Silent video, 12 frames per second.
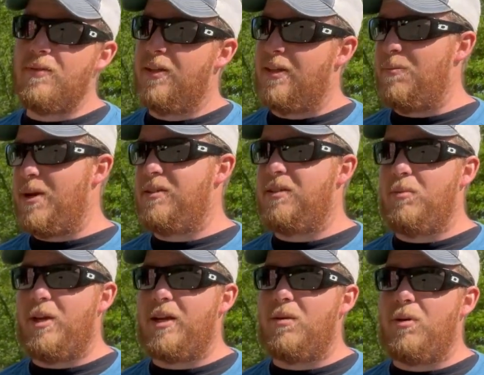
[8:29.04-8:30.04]
That may seem
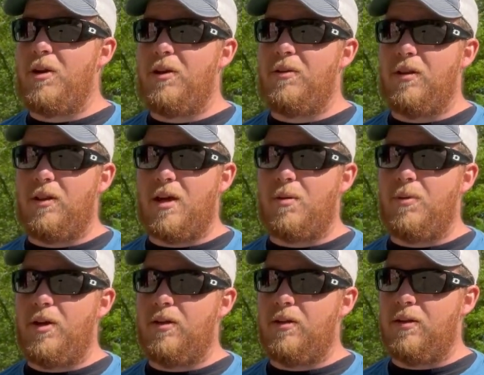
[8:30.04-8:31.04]
like a lot
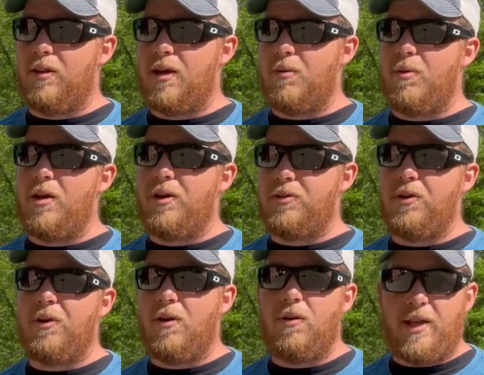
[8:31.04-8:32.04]
of money to
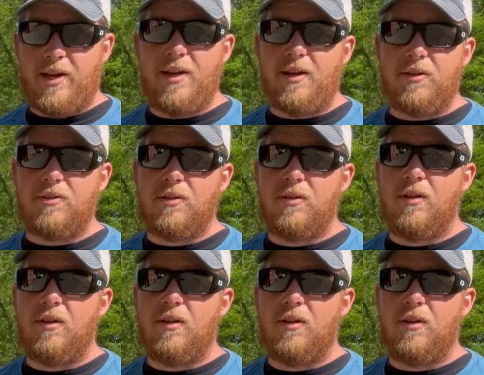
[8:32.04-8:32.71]
y'all, and it is.